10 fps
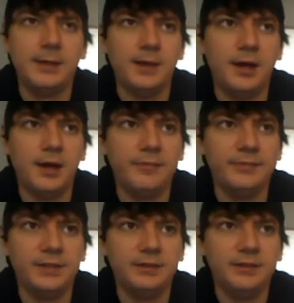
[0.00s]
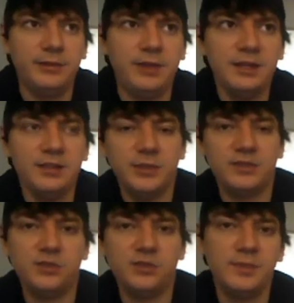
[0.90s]
The thing is,
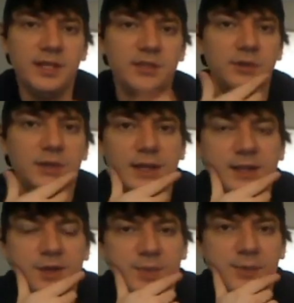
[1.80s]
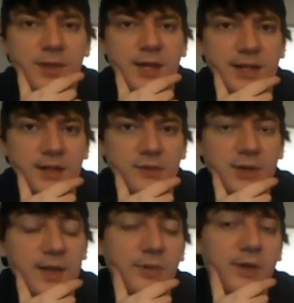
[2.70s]
with Super Metroid, a lot of people had a
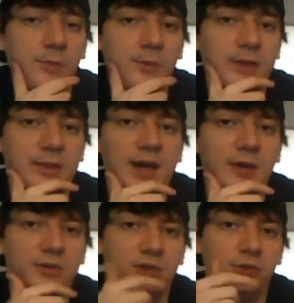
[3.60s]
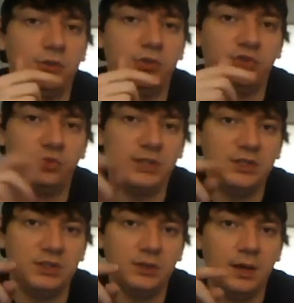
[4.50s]
gripe with how you
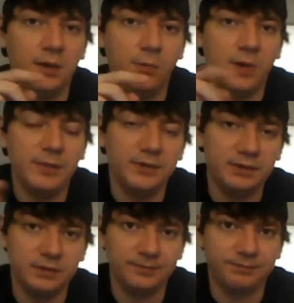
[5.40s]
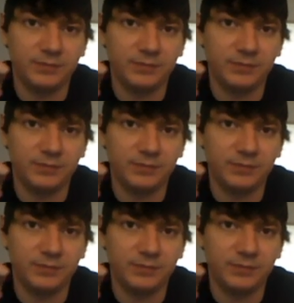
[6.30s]
switch weapons.